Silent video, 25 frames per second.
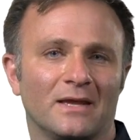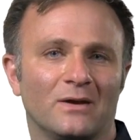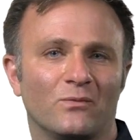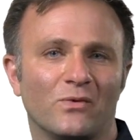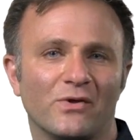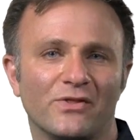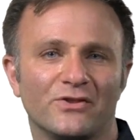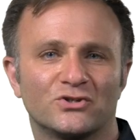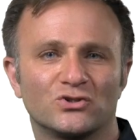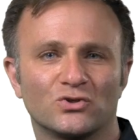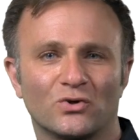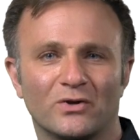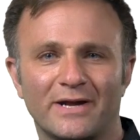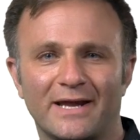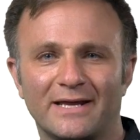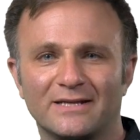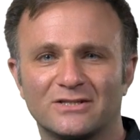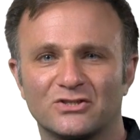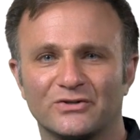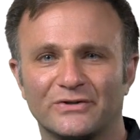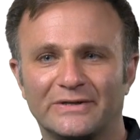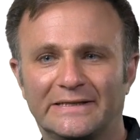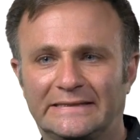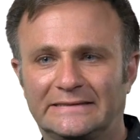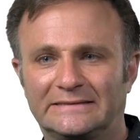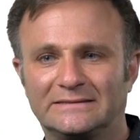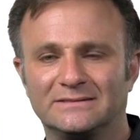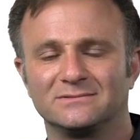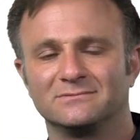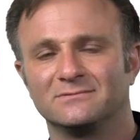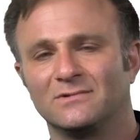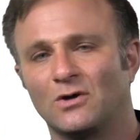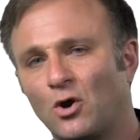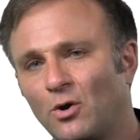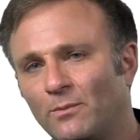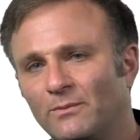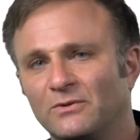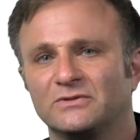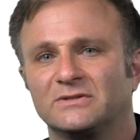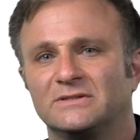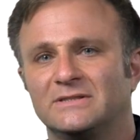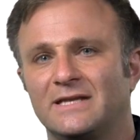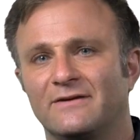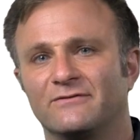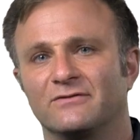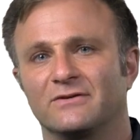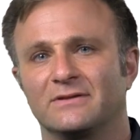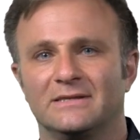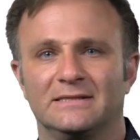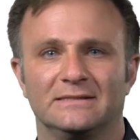Well, the short answer is almost
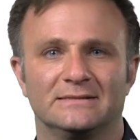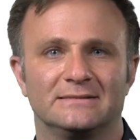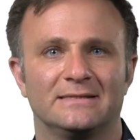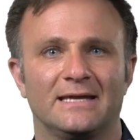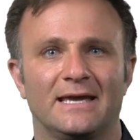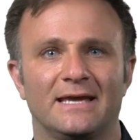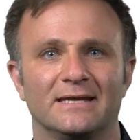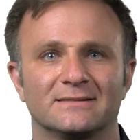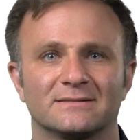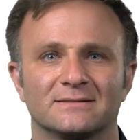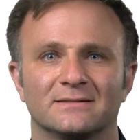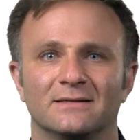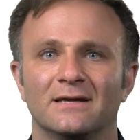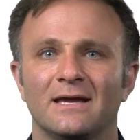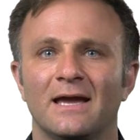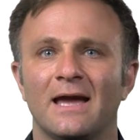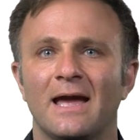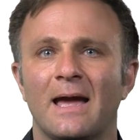never these days.